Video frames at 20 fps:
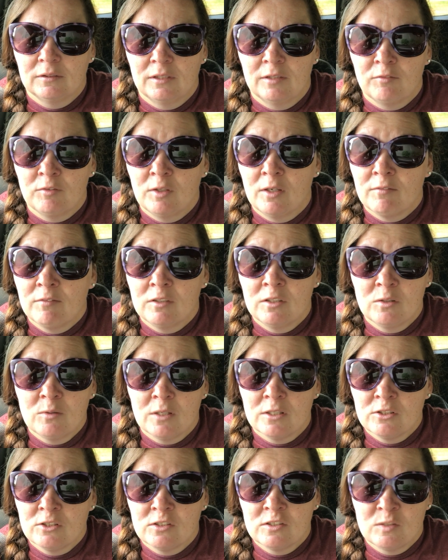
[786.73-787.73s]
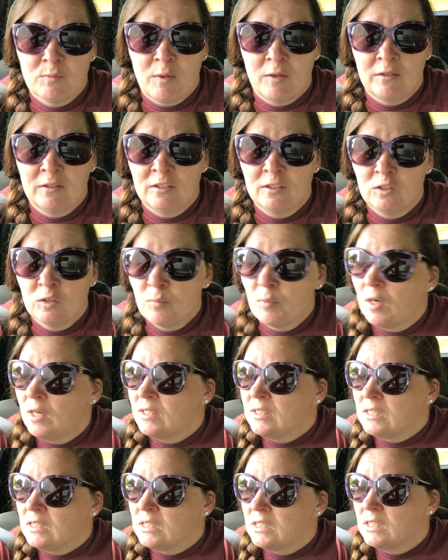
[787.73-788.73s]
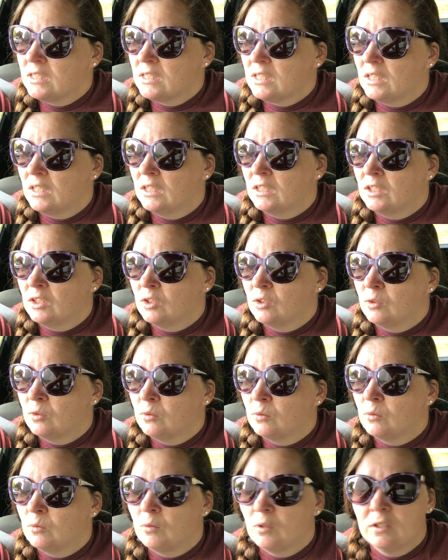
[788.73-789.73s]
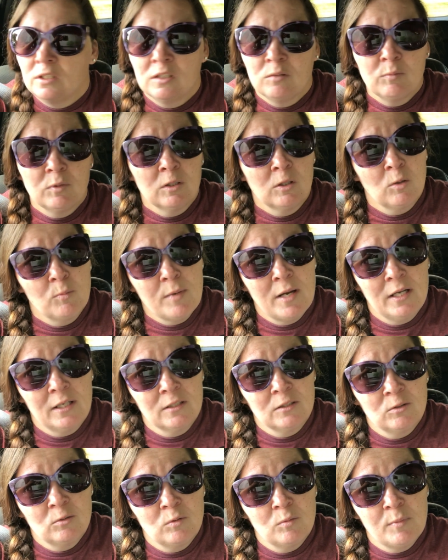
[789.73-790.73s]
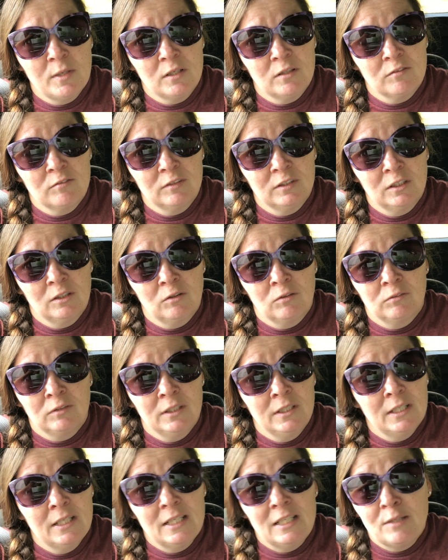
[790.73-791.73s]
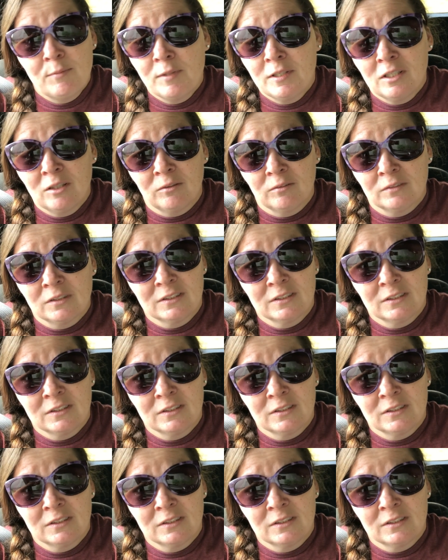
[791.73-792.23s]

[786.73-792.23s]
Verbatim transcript: if you have any questions about any of the prizes and you need me to go back and do a better video, let me know.